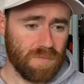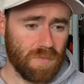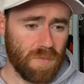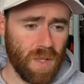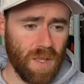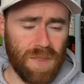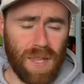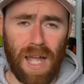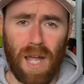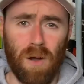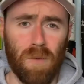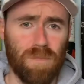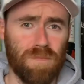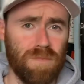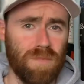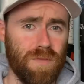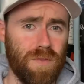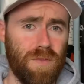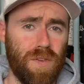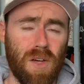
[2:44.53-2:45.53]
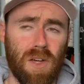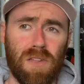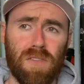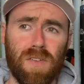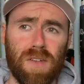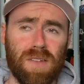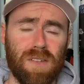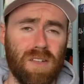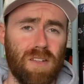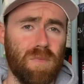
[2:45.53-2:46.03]
Now, first
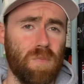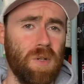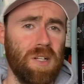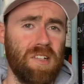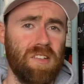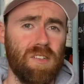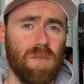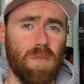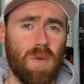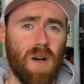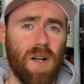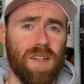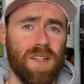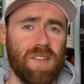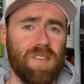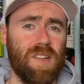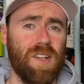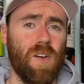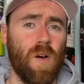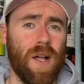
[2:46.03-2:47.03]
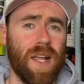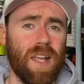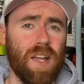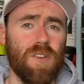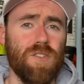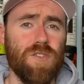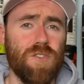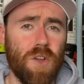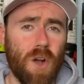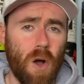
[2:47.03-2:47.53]
thing that springs to mind is like
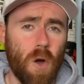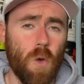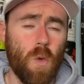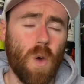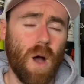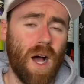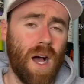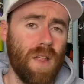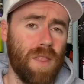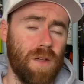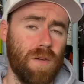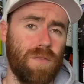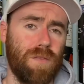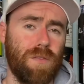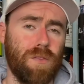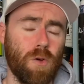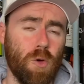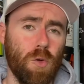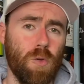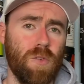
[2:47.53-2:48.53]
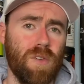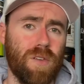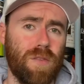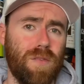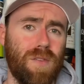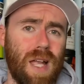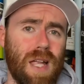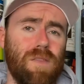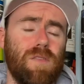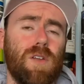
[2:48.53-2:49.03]
no other fruit
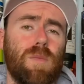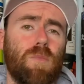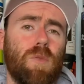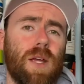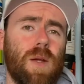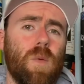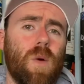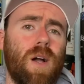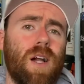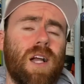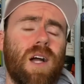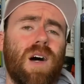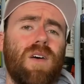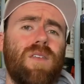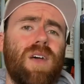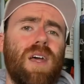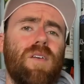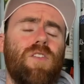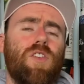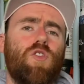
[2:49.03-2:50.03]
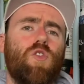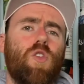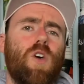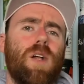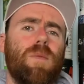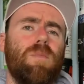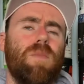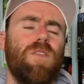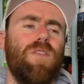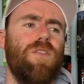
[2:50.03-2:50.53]
flavoured pre-workout I've ever
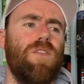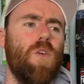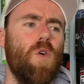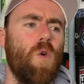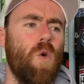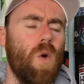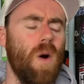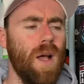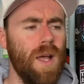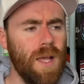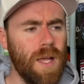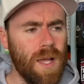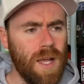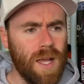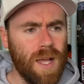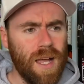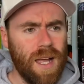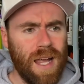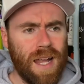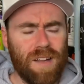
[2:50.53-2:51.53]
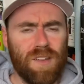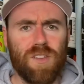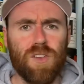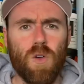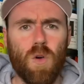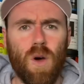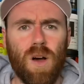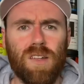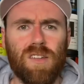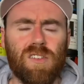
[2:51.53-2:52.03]
tried before. It's
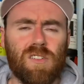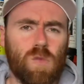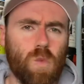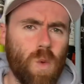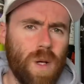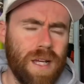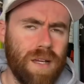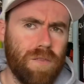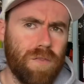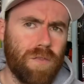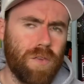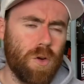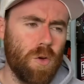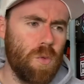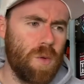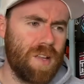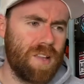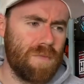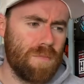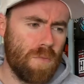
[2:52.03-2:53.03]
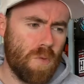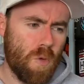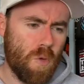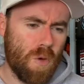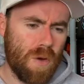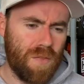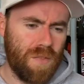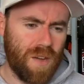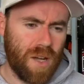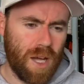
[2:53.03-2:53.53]
not a sweet fruit. It's more
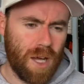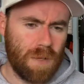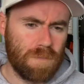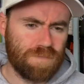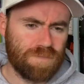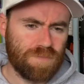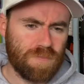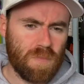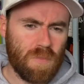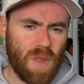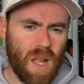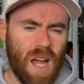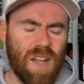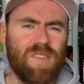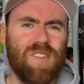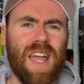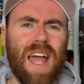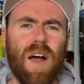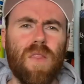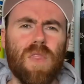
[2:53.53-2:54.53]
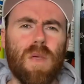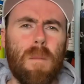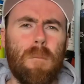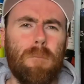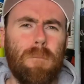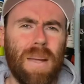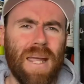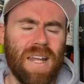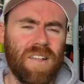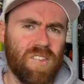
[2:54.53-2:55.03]
of a down the
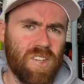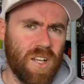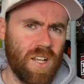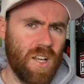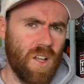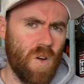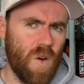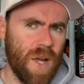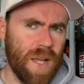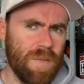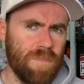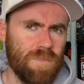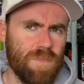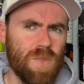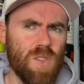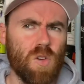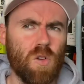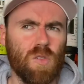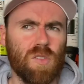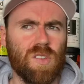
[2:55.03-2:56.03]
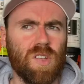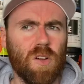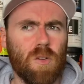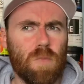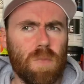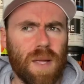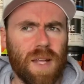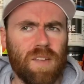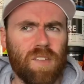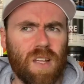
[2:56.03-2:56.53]
bitter line. Not so
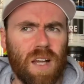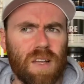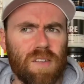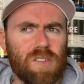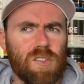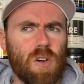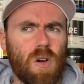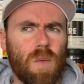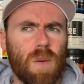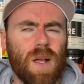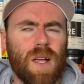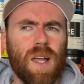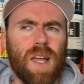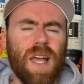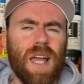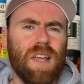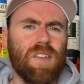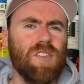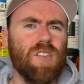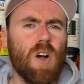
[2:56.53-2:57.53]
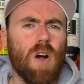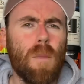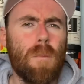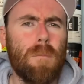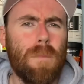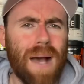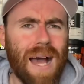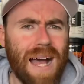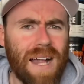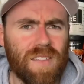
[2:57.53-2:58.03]
bitter. It's not a
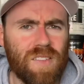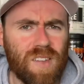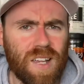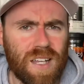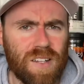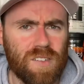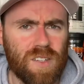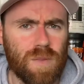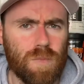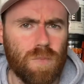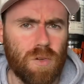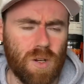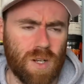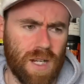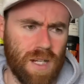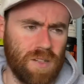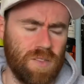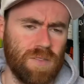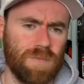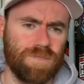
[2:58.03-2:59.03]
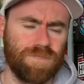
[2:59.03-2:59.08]
bad tasting product.